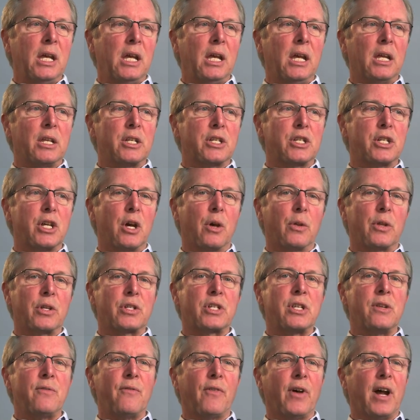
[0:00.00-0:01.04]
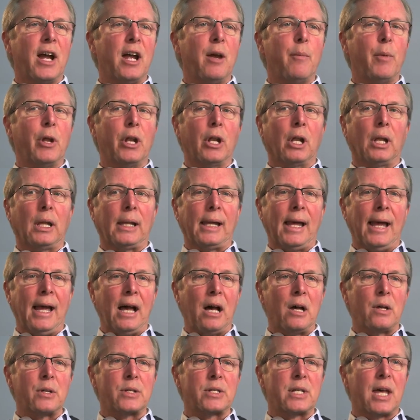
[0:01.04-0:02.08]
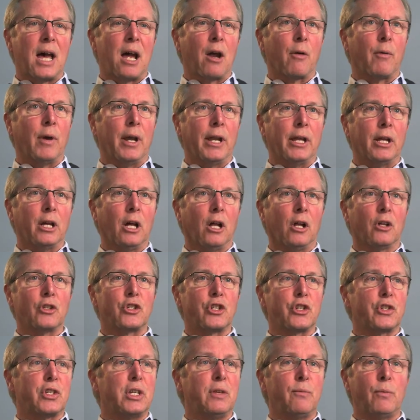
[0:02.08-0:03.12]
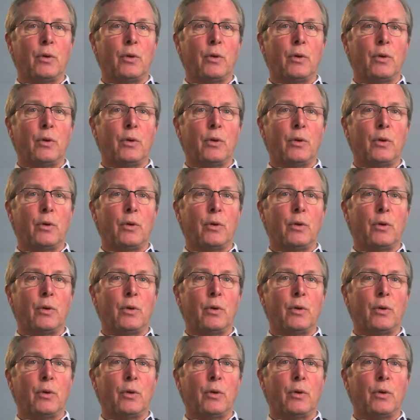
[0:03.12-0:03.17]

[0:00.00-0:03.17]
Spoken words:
And so this environment allows our radiologists,